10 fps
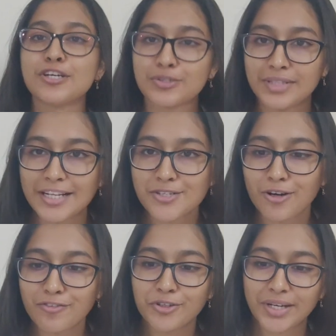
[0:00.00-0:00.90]
So that's
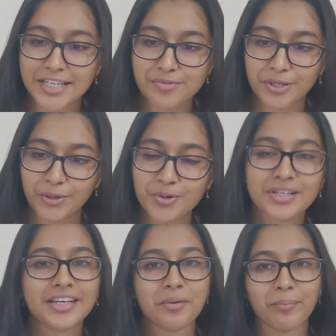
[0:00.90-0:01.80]
all for today's video.
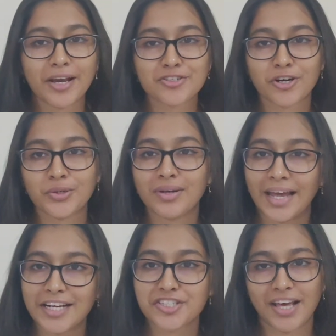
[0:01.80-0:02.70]
Make sure you
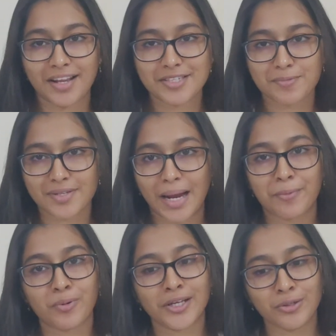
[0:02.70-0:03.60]
like, share and
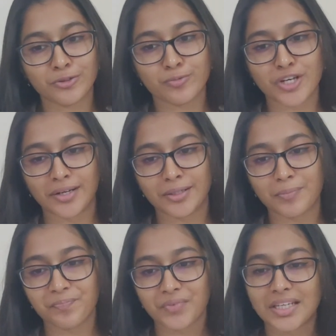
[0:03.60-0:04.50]
subscribe to our YouTube channel.
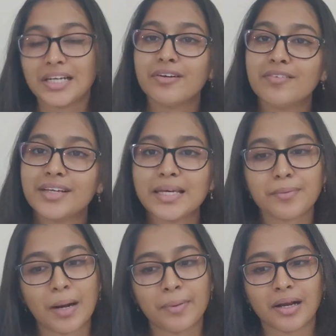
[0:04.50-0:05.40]
We will
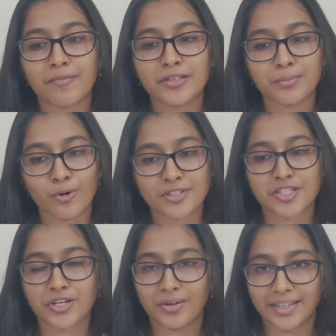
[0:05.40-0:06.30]
keep coming up with more
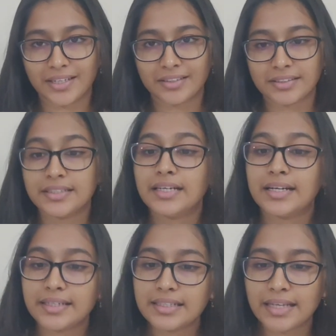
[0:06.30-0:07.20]
such content.
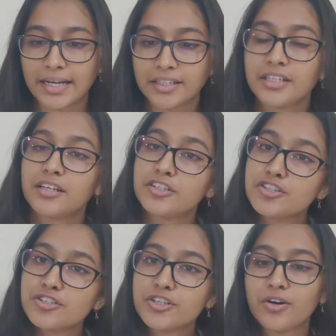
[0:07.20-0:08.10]
Till then,
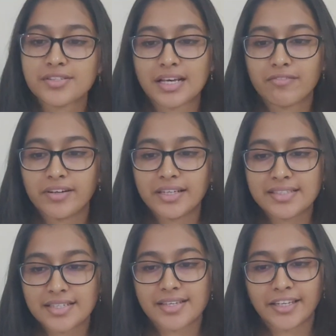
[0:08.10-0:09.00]
register yourself with
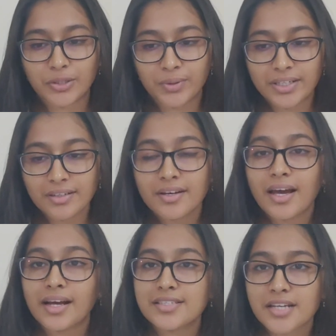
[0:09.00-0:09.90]
TCS NQT
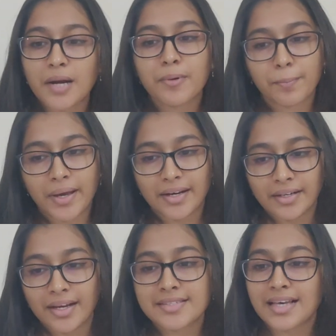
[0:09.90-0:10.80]
and start
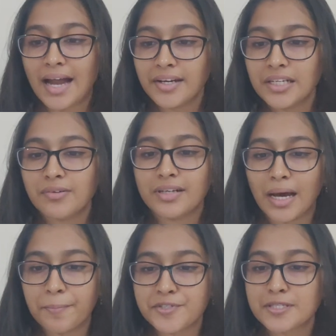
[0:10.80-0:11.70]
preparing, as Cantilever
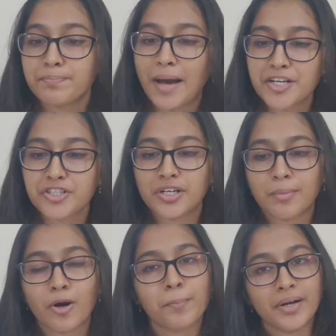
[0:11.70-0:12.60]
Labs is passionate
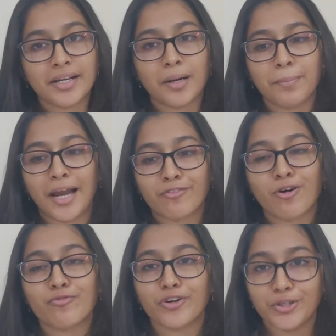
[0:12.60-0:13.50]
about building a
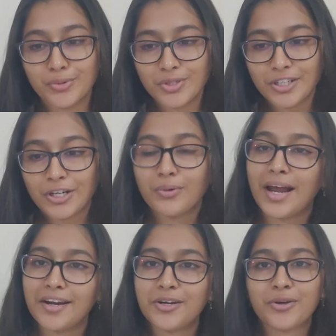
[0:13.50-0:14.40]
platform for you to
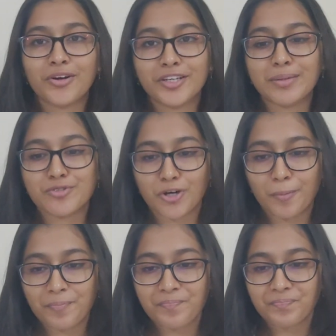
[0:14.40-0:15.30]
get into your dream
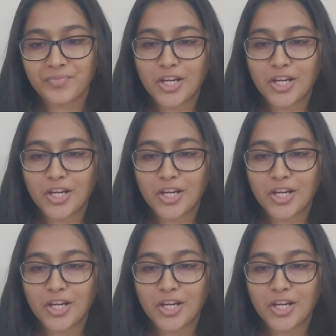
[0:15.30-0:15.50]
job.